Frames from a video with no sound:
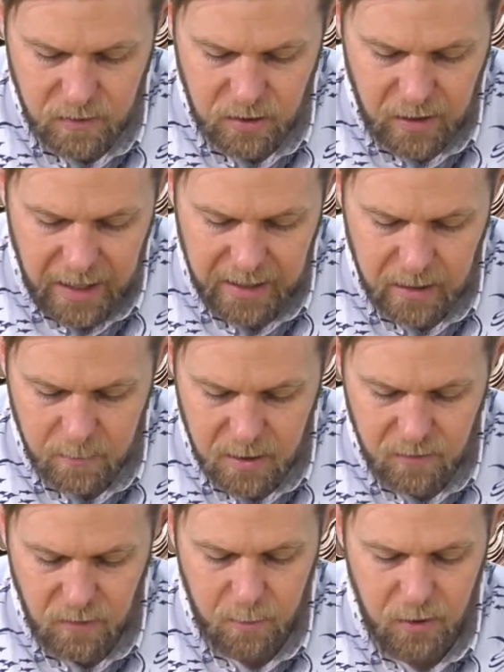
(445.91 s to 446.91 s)
the dragon a bit
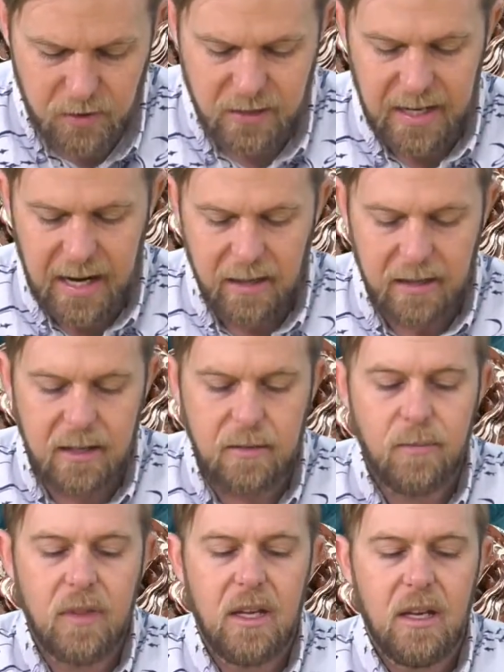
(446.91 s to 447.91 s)
of a personality.
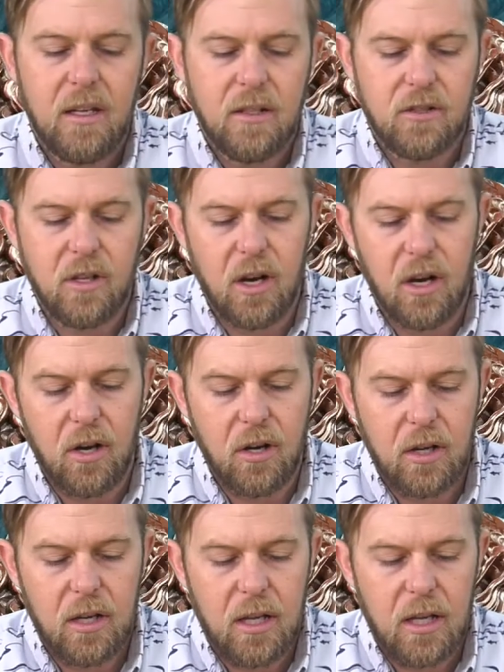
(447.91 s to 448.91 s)
So
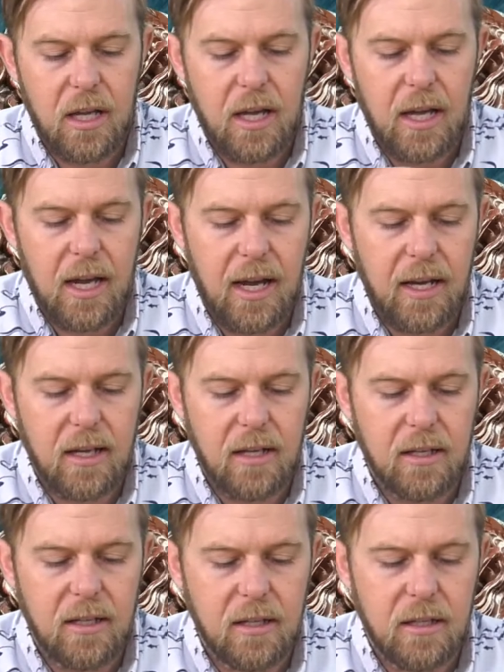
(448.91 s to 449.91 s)
I
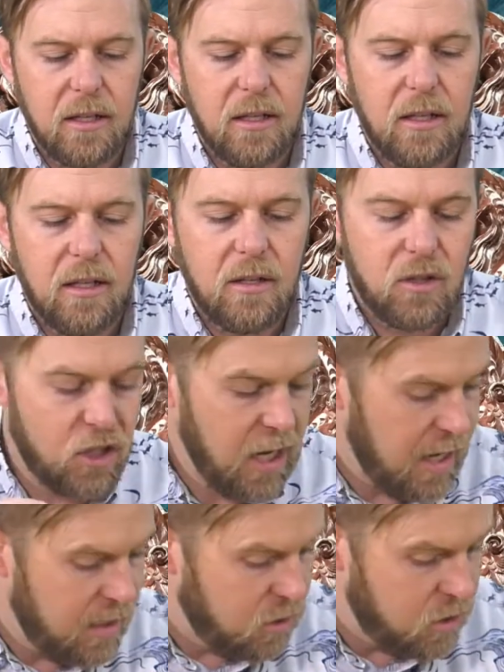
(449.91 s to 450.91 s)
can
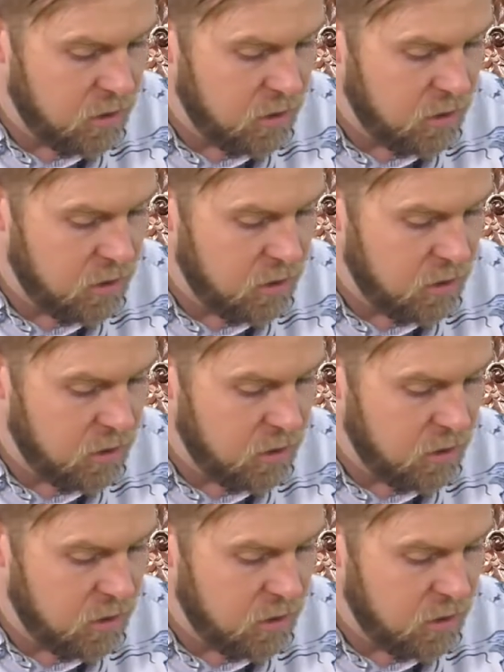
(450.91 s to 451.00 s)
change